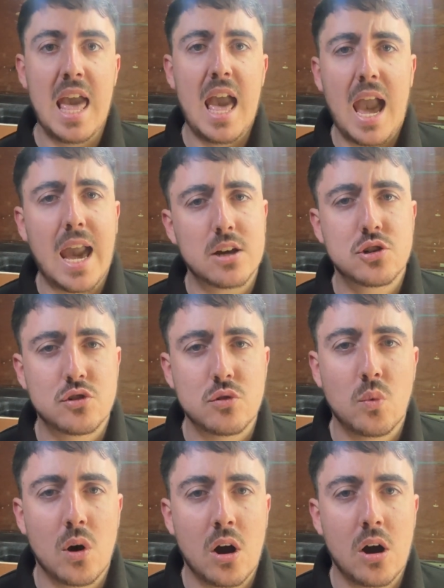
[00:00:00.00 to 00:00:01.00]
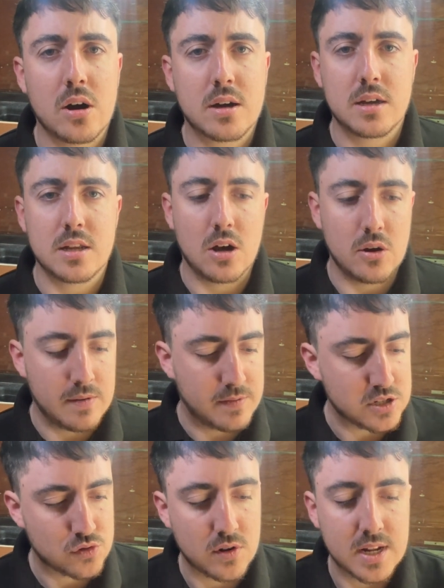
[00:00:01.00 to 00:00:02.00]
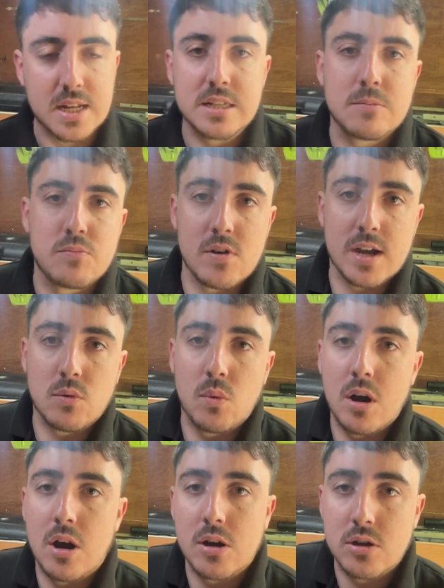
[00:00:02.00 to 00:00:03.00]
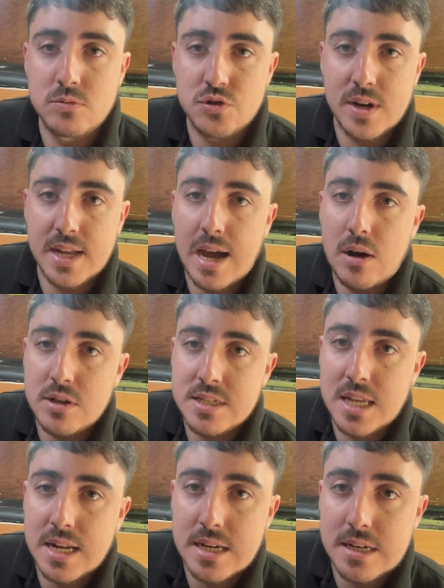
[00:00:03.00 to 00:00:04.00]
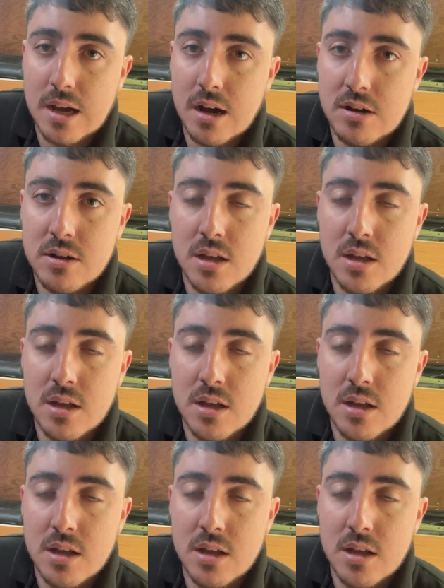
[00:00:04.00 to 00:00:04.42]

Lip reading: extra work, you know, if it's drilling into brickwork, drilling out a cylinder,